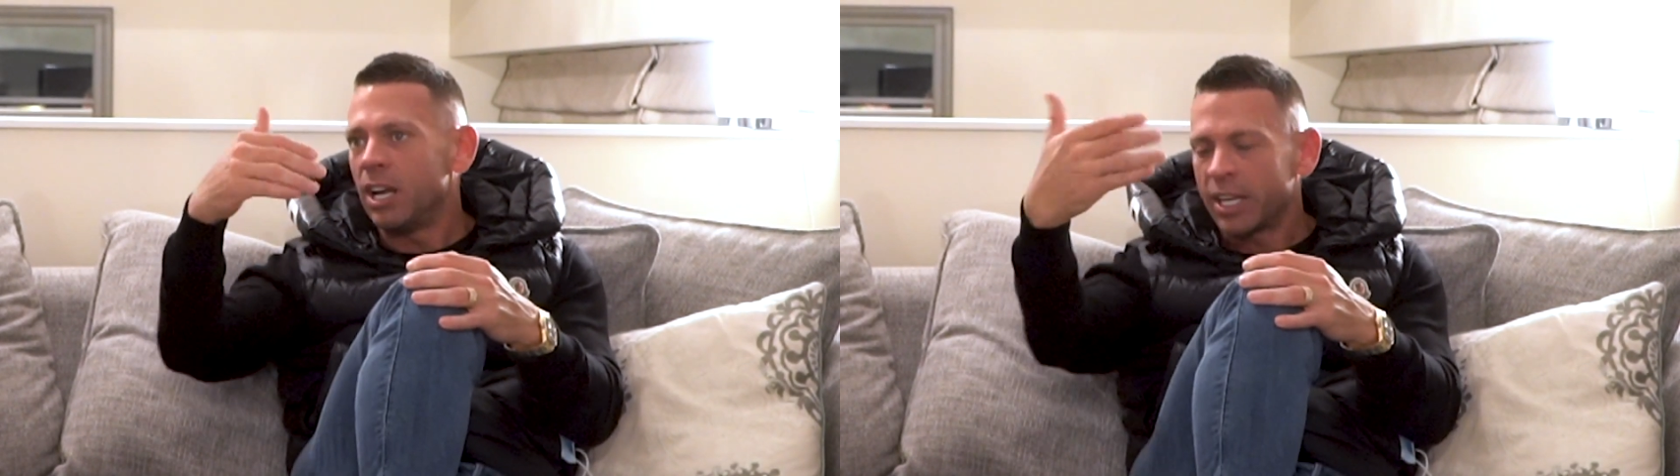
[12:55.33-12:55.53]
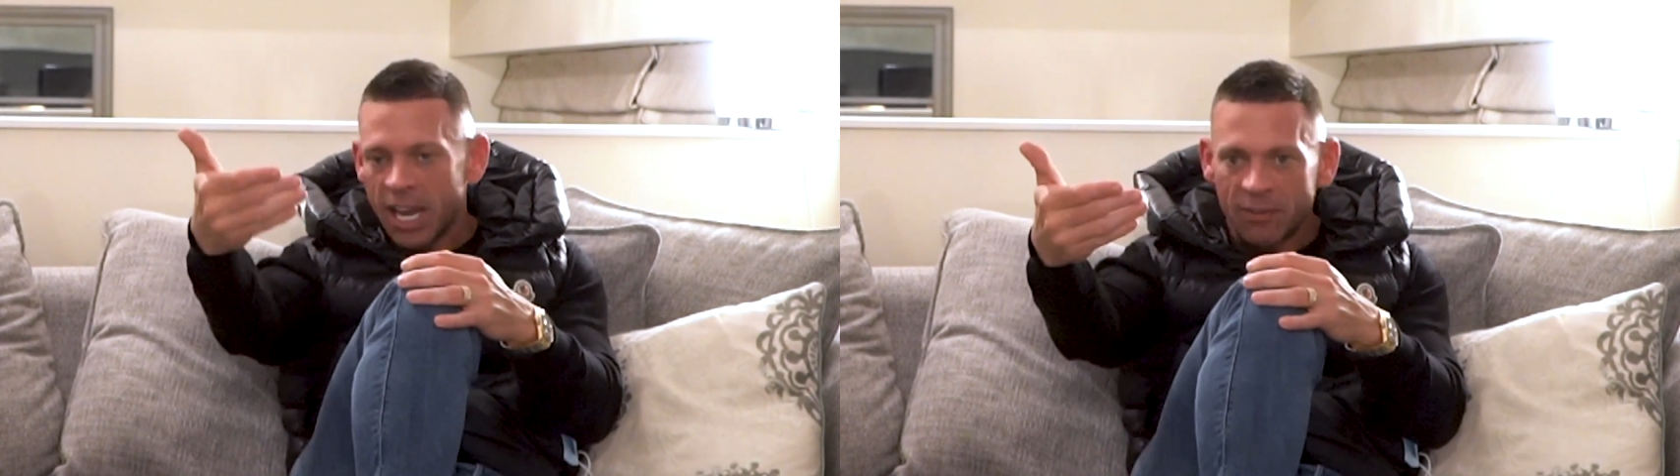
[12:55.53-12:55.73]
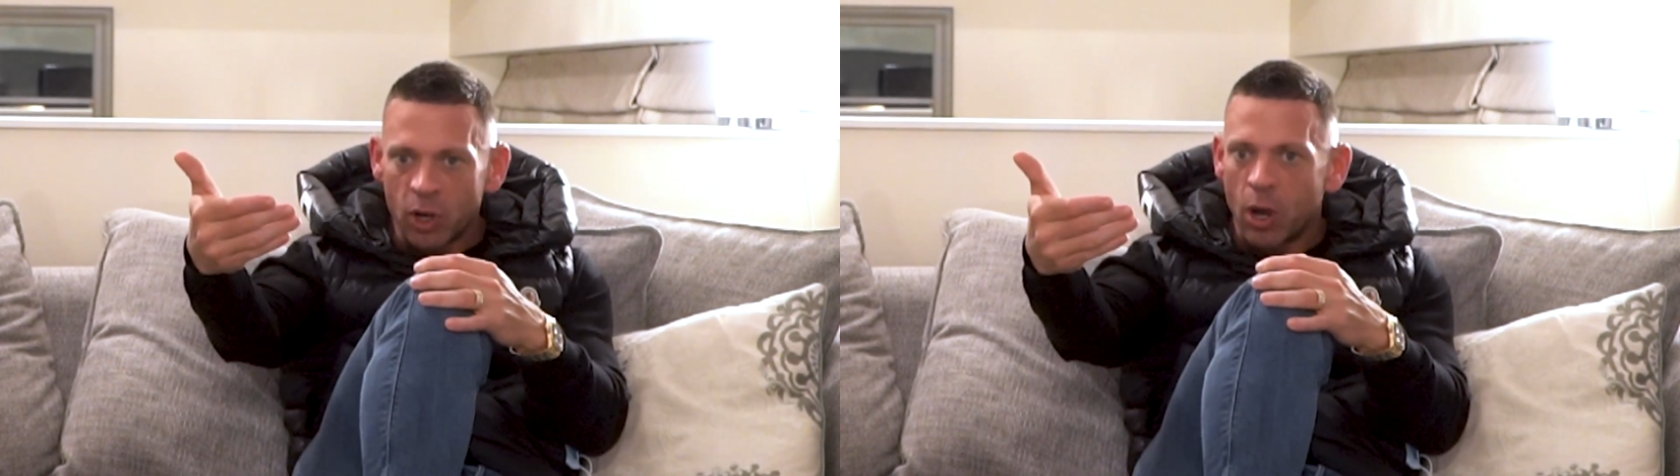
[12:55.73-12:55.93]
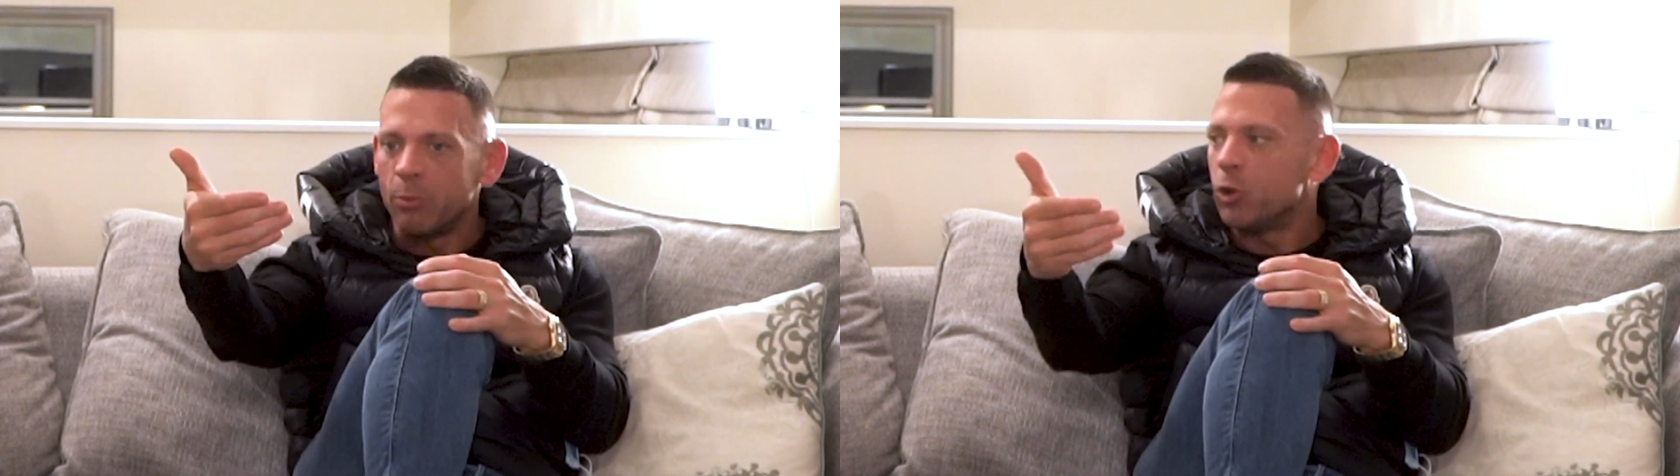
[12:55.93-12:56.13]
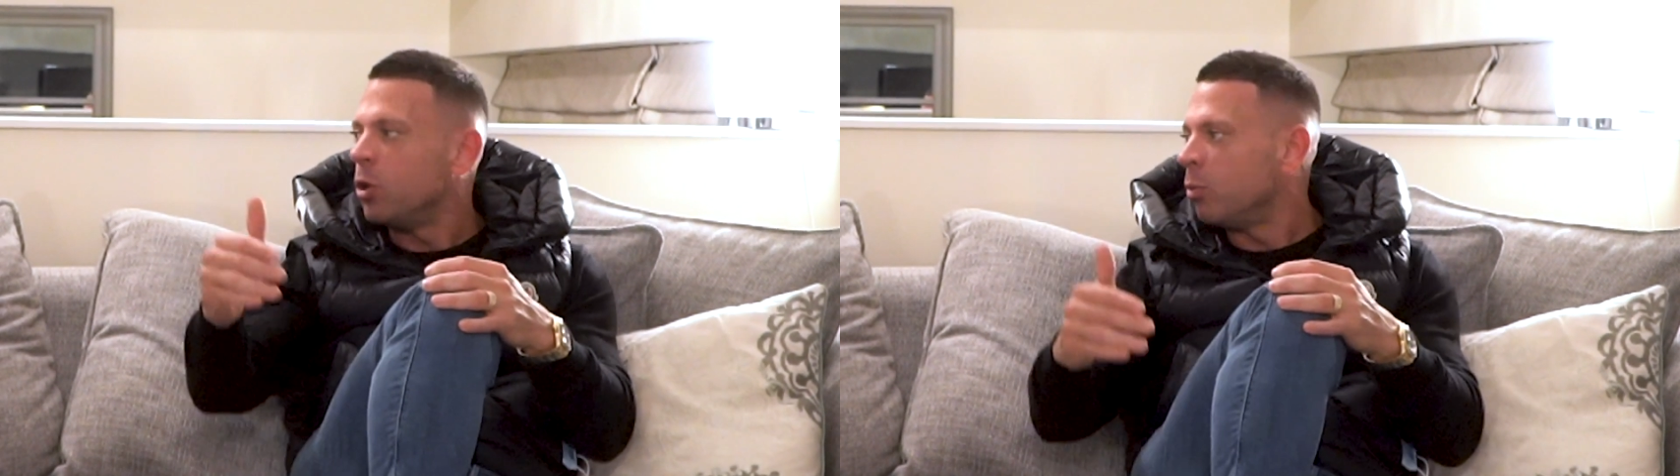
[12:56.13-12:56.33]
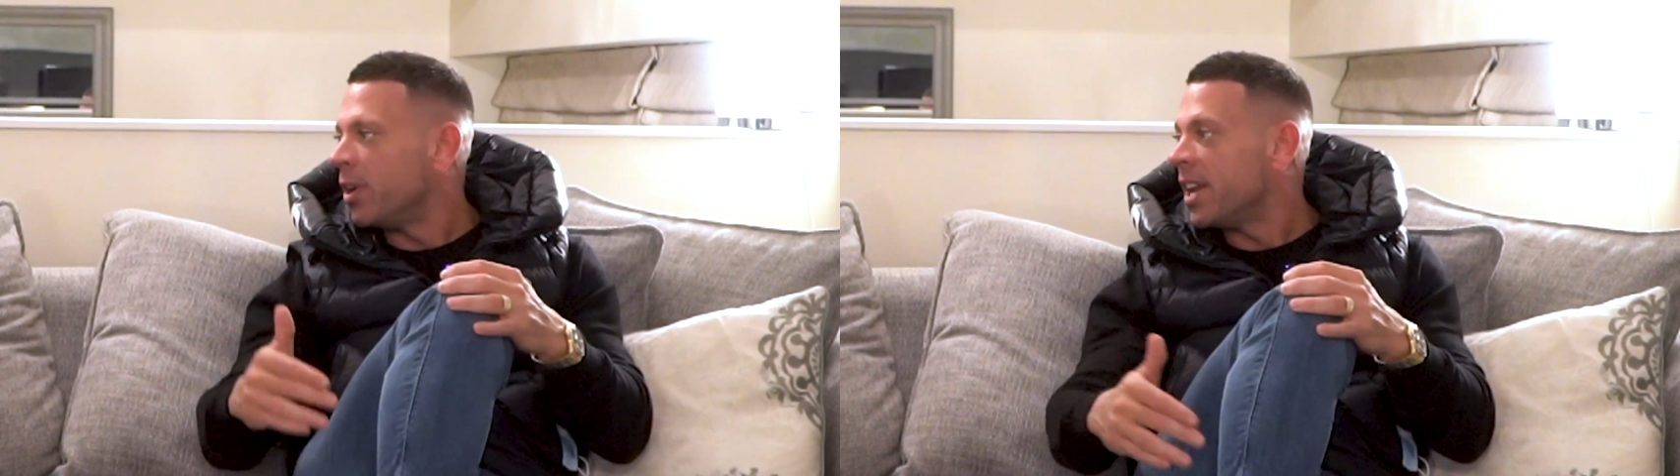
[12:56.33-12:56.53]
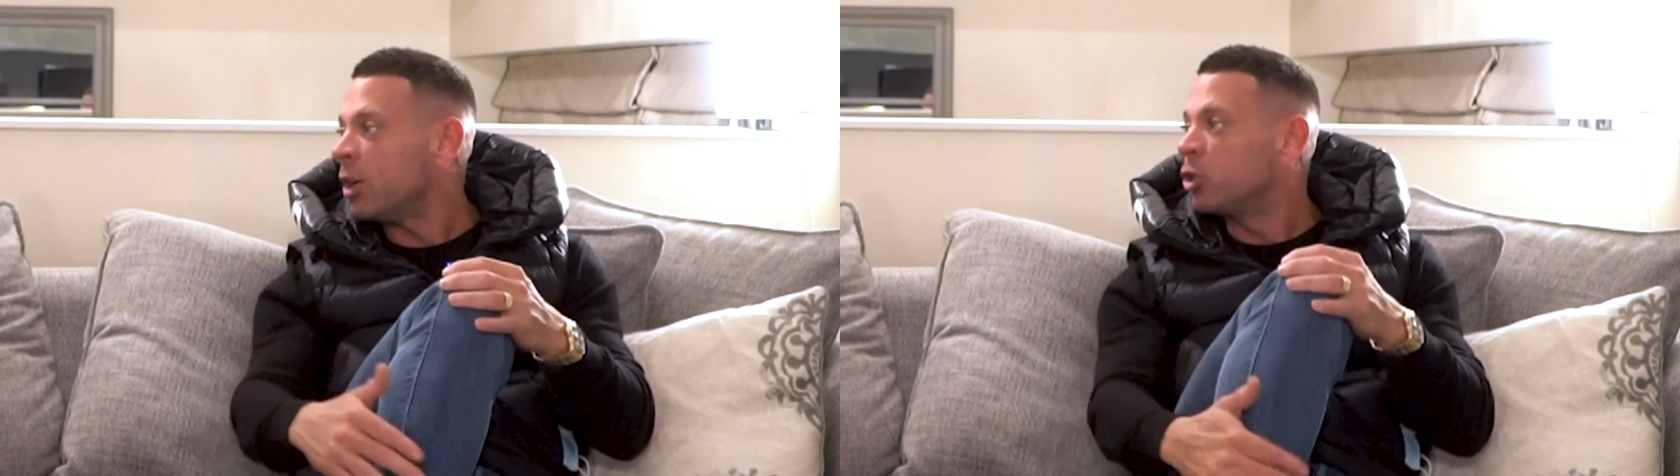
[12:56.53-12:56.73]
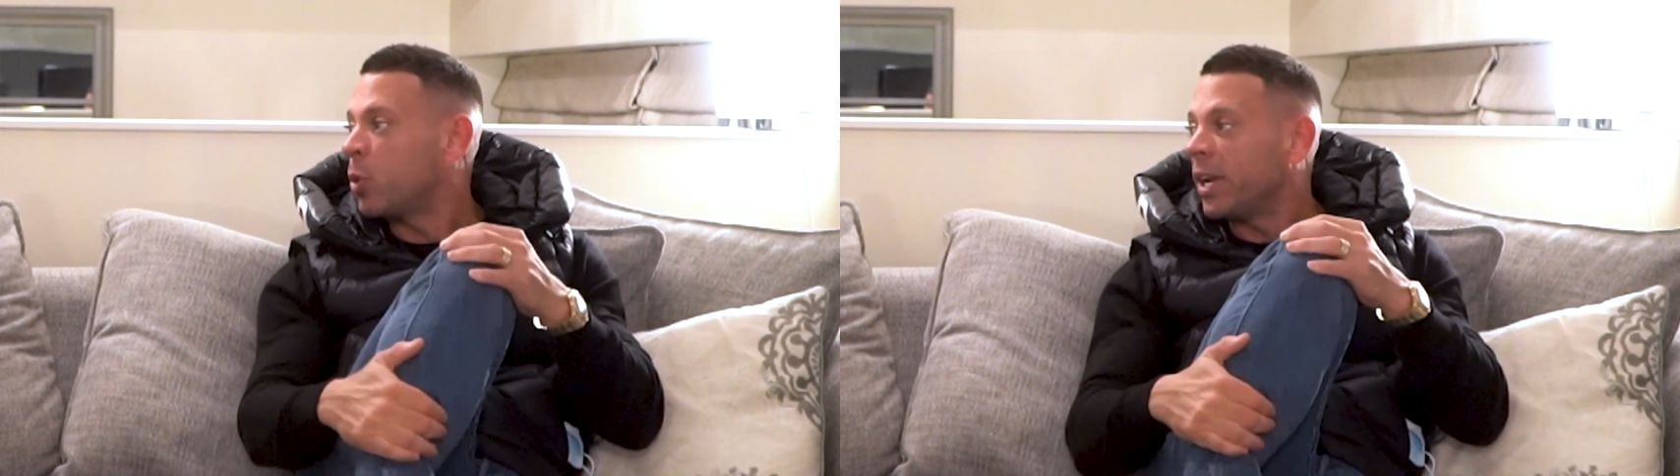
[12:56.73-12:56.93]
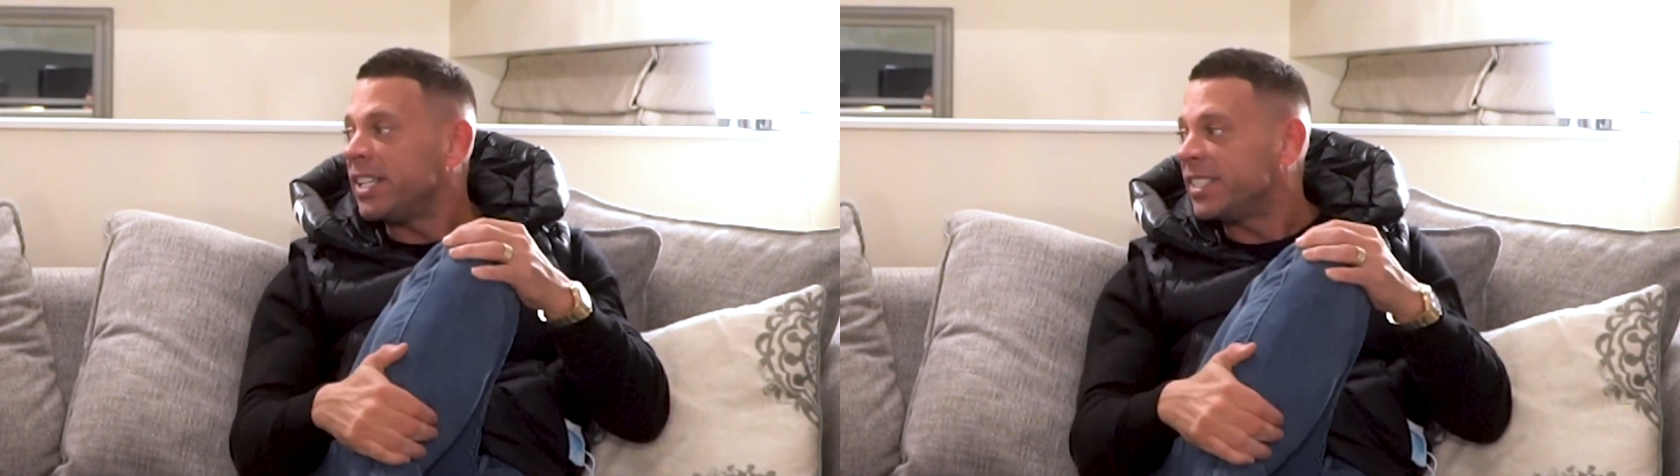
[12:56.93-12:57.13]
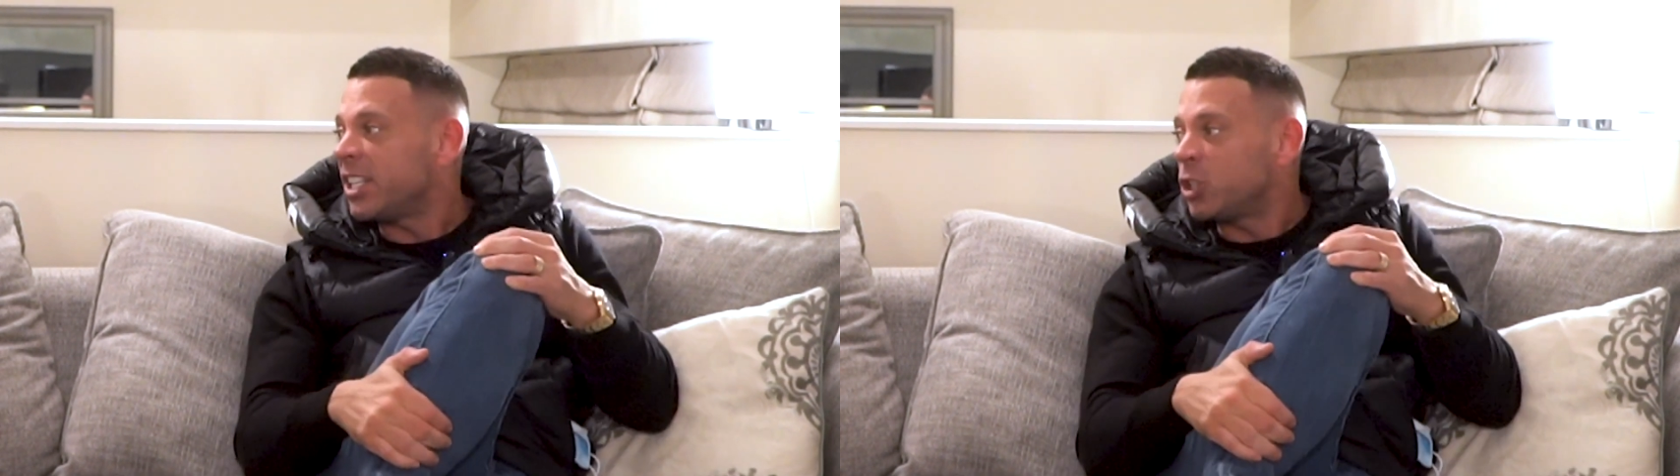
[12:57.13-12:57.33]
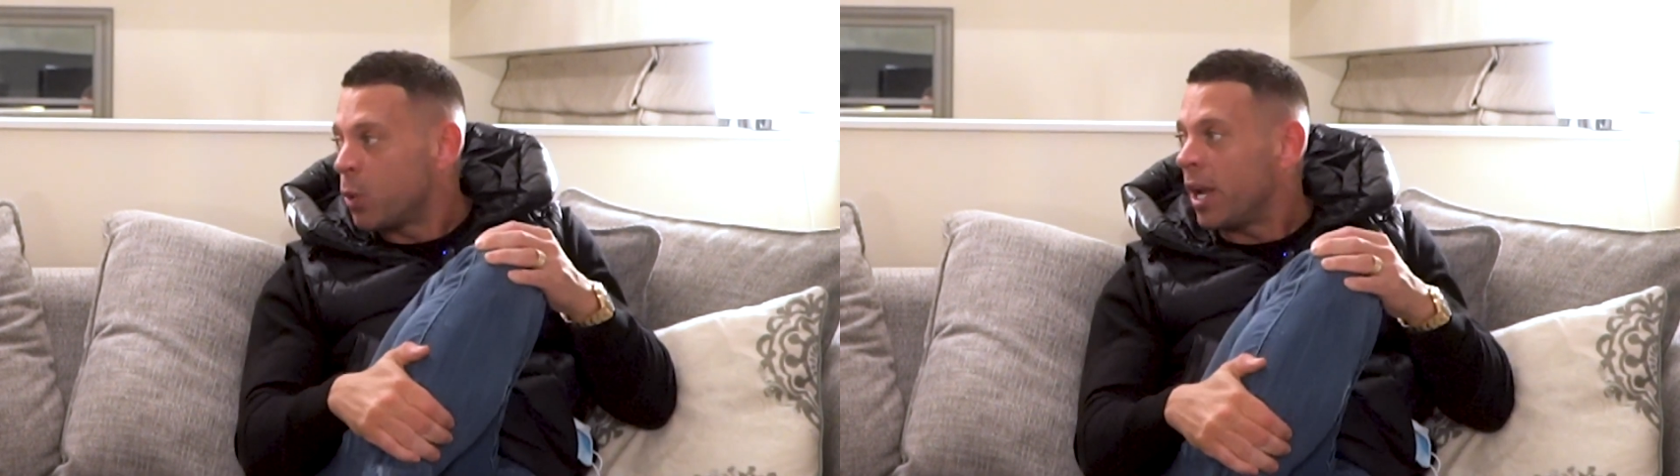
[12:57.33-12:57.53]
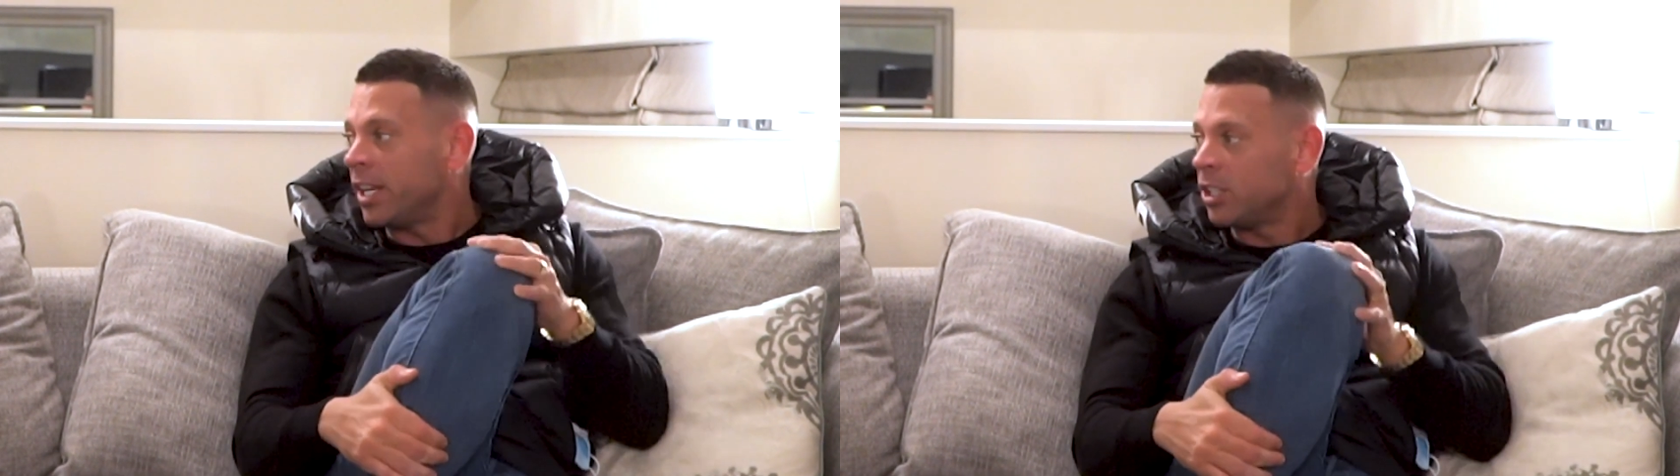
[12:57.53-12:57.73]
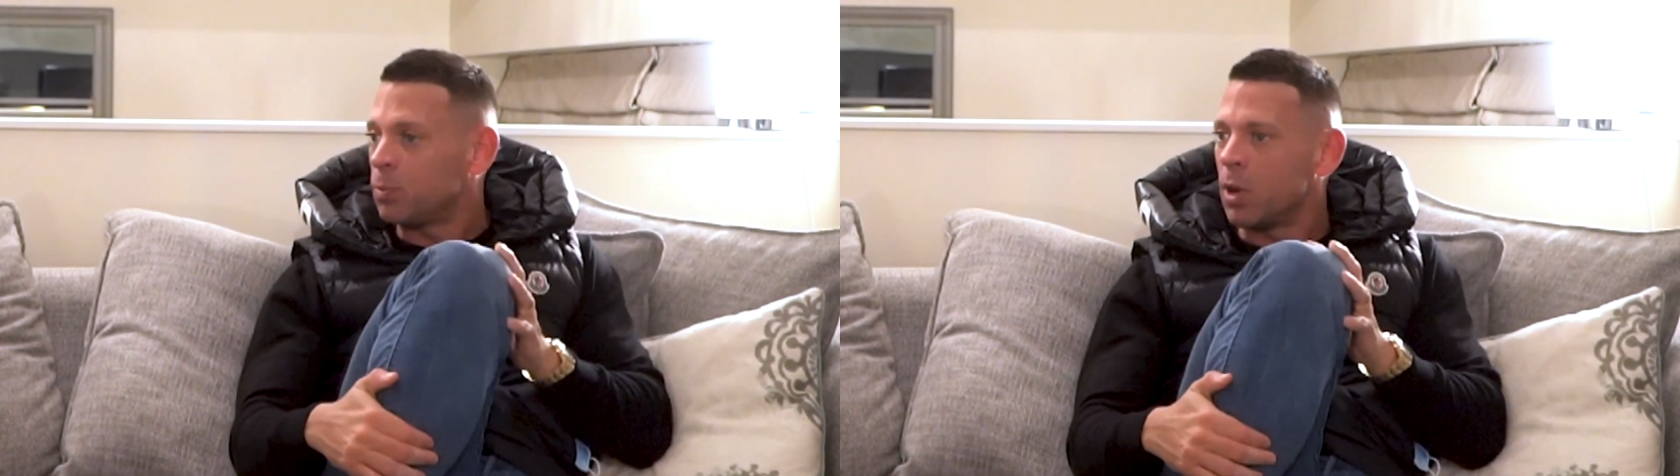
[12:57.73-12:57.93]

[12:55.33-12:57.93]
Okay, I'm doing one now, 26 dwellings,